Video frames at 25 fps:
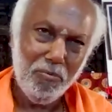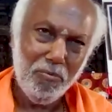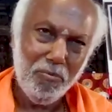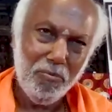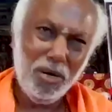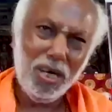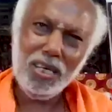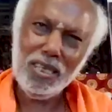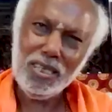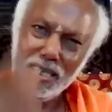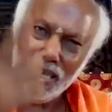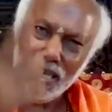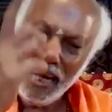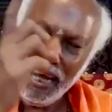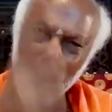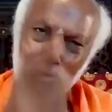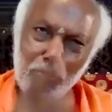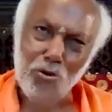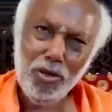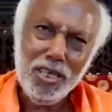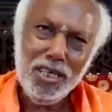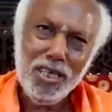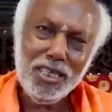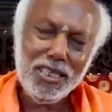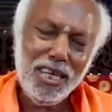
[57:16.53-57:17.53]
But try
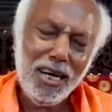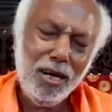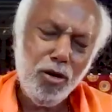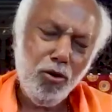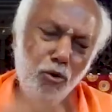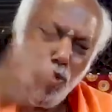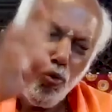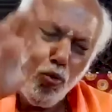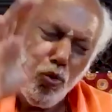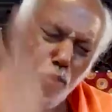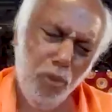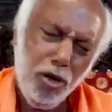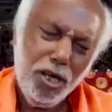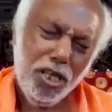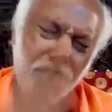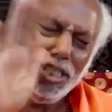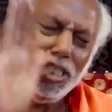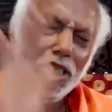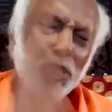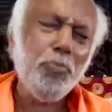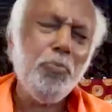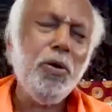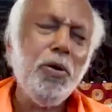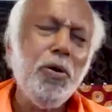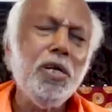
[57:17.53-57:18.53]
to understand who is
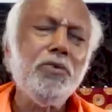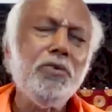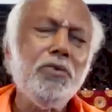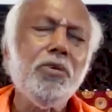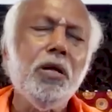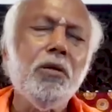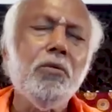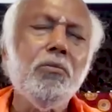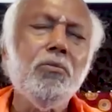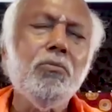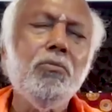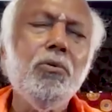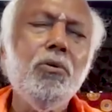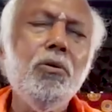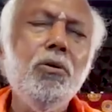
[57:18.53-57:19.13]
this person